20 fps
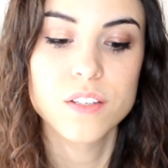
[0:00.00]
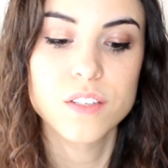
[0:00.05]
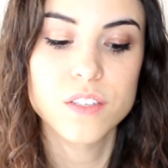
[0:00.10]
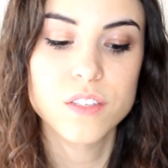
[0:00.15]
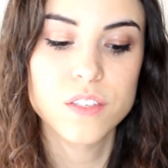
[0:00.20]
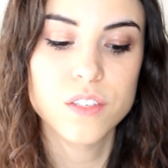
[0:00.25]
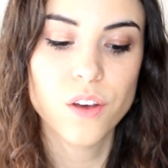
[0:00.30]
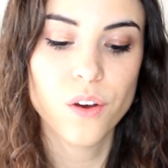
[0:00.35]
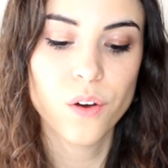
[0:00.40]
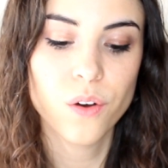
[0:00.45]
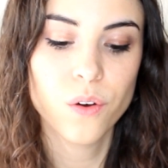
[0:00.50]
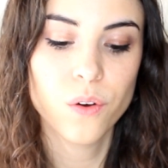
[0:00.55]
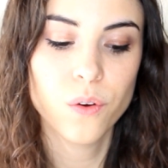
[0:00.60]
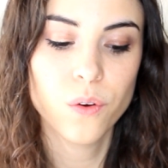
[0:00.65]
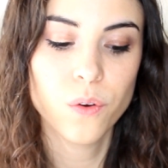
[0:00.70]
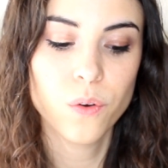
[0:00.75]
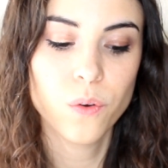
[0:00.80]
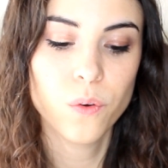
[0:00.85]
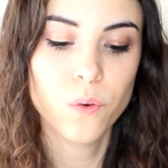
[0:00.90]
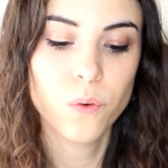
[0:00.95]

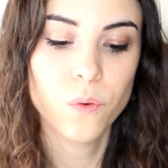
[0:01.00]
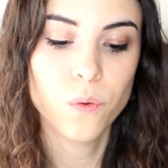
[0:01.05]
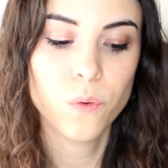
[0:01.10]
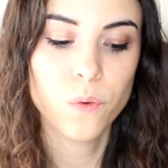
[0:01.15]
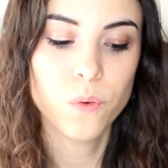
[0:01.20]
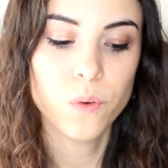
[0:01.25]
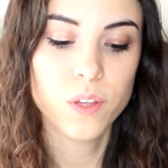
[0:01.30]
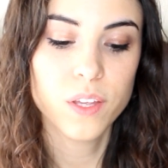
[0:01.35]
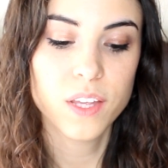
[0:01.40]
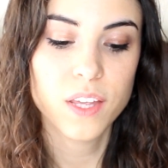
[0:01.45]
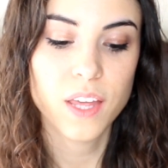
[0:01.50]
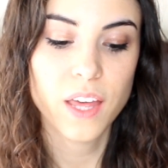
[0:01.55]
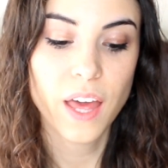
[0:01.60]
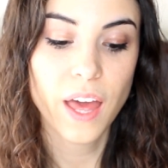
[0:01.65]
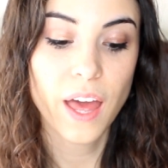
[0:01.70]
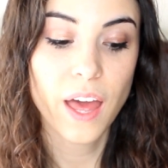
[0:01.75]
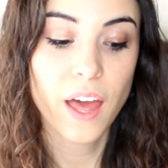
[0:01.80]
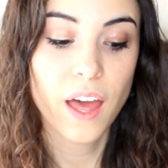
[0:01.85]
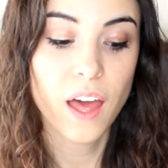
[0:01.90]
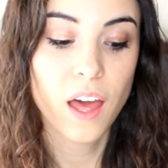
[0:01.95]
so
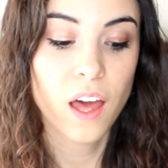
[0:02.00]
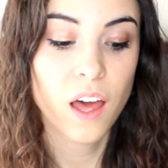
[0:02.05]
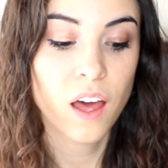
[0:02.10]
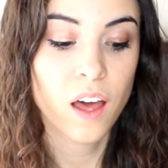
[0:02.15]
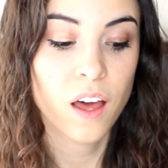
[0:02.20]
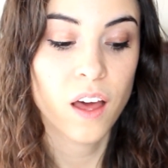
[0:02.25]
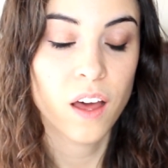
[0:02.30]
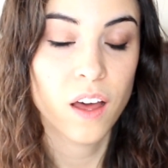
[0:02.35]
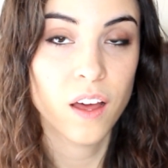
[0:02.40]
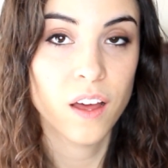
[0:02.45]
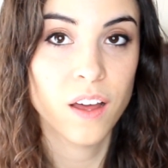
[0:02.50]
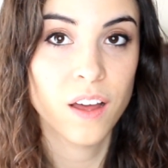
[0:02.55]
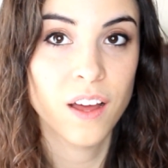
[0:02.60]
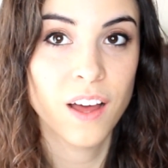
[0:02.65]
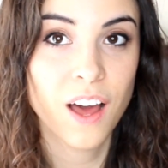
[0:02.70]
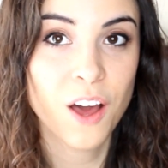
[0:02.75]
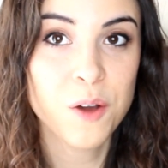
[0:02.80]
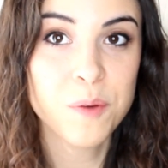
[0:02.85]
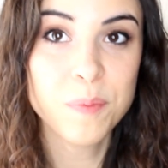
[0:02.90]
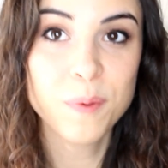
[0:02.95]
yeah,
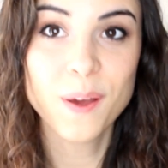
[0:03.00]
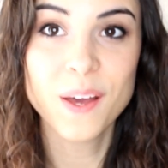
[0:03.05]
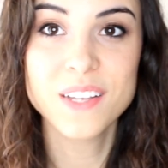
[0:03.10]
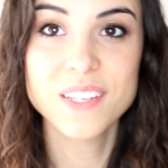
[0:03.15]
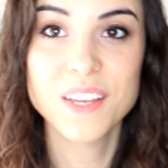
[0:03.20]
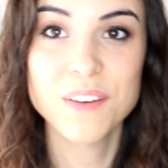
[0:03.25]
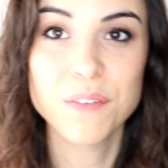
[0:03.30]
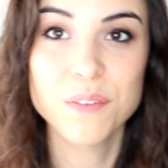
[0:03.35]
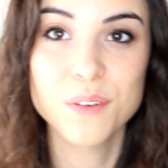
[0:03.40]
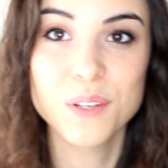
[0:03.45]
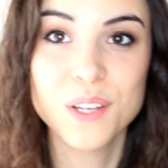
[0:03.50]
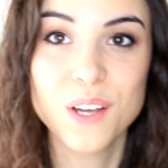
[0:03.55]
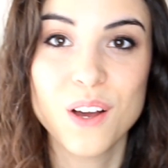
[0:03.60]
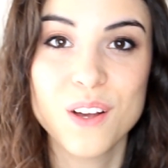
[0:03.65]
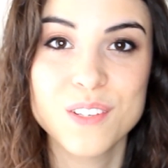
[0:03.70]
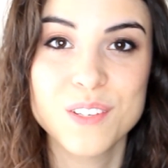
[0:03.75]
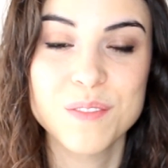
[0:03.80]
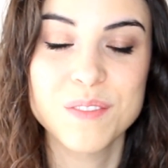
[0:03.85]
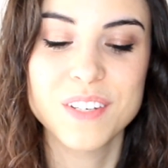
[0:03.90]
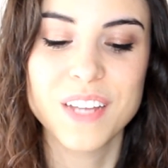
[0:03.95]
I hope you guys have a really
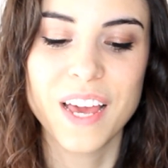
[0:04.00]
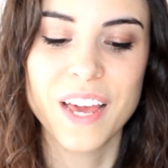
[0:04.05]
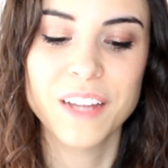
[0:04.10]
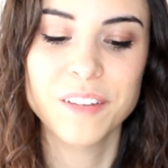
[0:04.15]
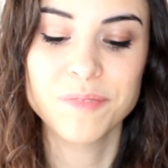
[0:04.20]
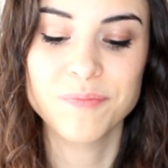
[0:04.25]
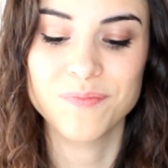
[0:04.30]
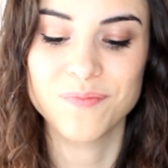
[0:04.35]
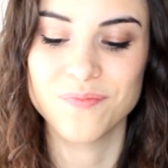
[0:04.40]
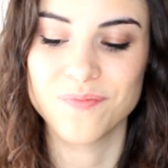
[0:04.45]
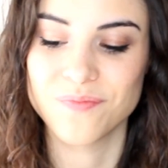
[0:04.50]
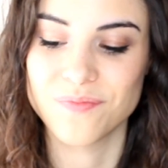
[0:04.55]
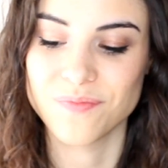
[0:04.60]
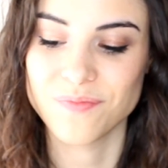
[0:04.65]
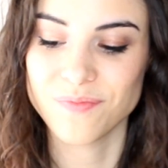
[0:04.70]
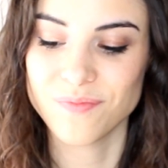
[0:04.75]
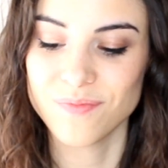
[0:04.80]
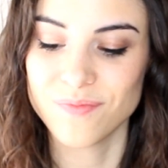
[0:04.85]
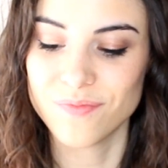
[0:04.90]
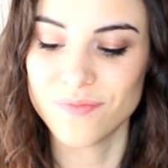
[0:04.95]
awesome day,
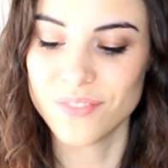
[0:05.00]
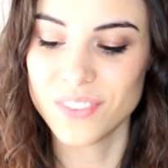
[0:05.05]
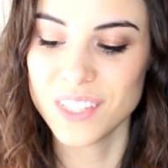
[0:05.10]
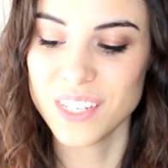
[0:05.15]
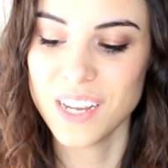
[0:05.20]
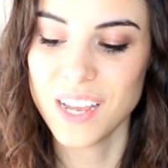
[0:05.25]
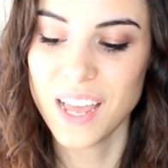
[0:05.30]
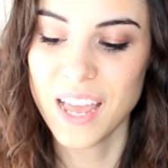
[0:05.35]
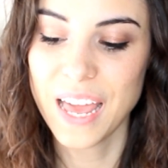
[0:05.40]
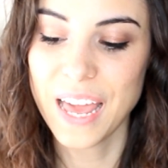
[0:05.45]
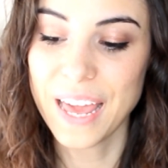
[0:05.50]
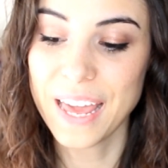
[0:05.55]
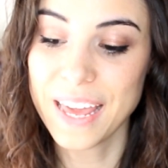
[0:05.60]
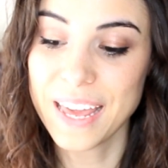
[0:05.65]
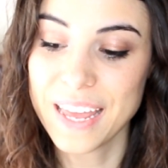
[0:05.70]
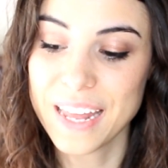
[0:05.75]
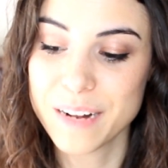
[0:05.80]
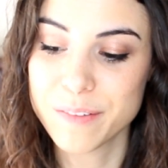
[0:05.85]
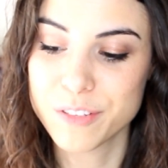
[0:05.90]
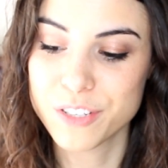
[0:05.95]

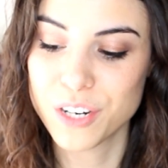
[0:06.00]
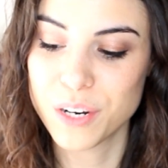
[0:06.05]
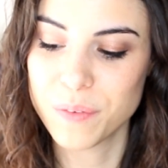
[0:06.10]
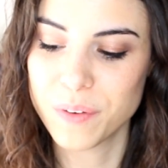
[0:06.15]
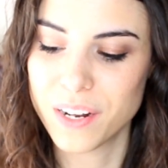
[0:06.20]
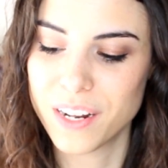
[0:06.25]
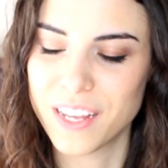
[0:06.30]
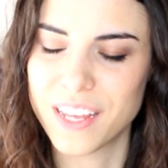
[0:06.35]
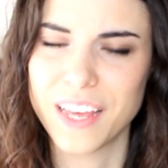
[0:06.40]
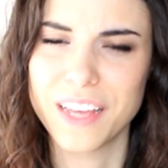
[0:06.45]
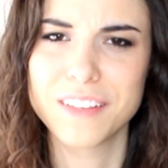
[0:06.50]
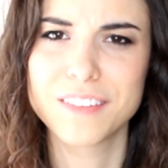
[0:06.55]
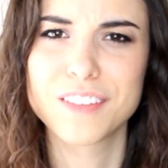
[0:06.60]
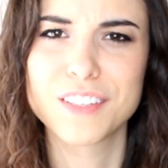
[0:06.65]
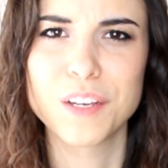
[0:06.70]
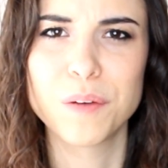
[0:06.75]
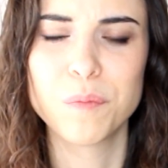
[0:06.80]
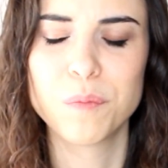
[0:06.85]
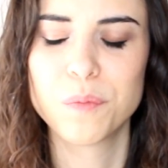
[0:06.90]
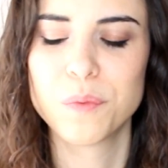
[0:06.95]
and I'm sure I'm going to get
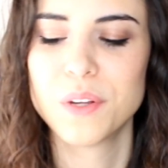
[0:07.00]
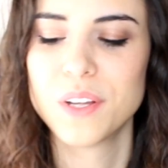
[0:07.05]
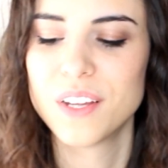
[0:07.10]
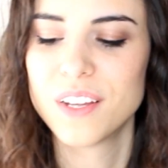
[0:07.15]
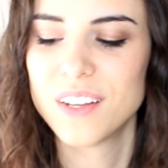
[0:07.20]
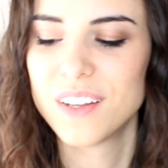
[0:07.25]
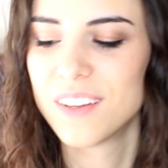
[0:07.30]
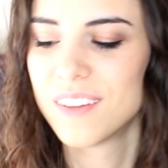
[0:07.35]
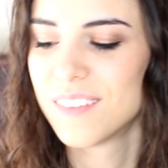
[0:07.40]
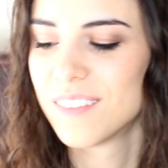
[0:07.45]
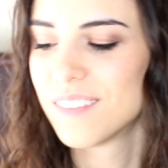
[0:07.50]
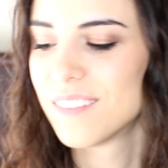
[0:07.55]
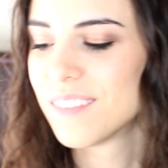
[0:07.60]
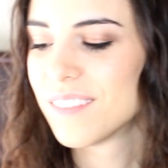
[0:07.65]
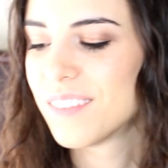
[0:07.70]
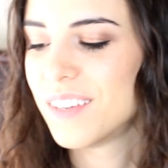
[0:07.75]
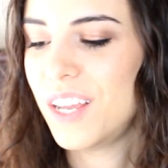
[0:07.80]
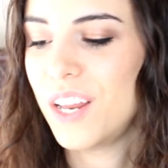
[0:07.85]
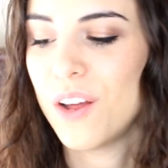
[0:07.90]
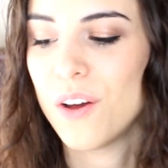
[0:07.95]
some,
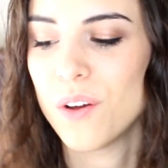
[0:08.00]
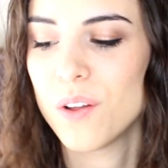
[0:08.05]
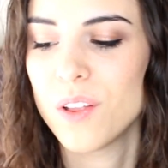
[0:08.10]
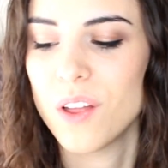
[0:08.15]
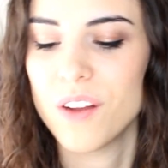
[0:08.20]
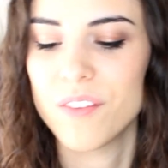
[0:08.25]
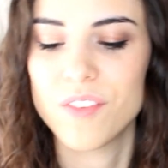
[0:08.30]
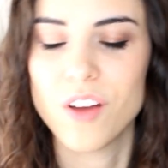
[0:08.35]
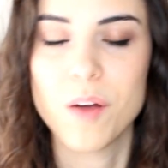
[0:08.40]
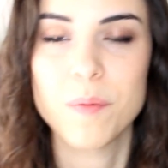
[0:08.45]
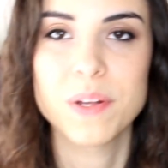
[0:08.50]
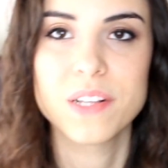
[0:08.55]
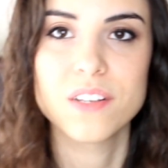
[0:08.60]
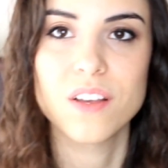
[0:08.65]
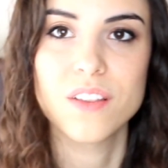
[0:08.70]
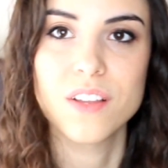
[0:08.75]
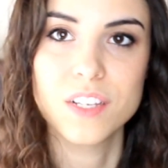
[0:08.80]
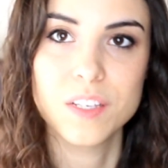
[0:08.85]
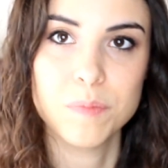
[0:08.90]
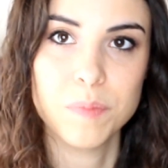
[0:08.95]
you know, a lot of comments
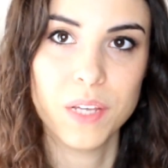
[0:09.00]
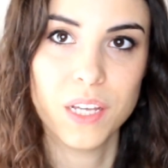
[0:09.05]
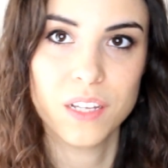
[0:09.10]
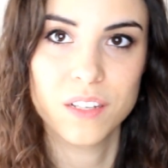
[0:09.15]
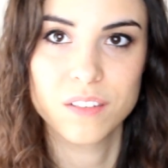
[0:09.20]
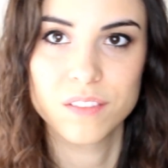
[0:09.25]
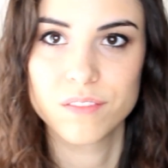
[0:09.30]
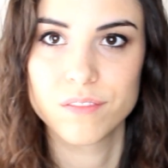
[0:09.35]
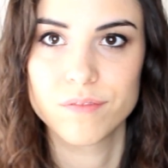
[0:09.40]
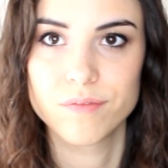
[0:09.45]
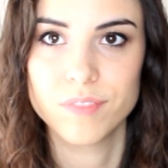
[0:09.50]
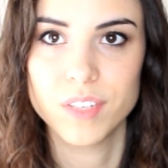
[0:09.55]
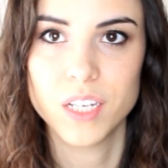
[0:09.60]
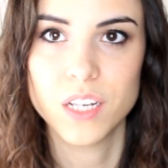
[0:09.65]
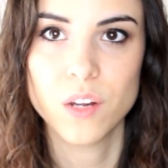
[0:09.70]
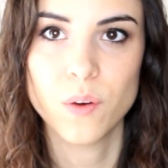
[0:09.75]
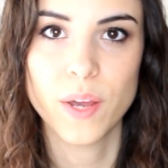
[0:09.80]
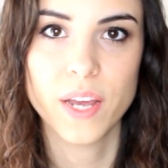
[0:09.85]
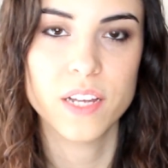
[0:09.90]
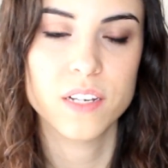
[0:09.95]
on this being,
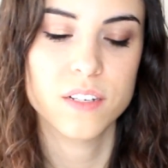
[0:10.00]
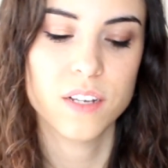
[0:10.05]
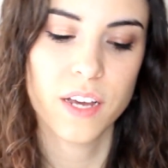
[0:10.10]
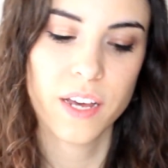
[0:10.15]
you know,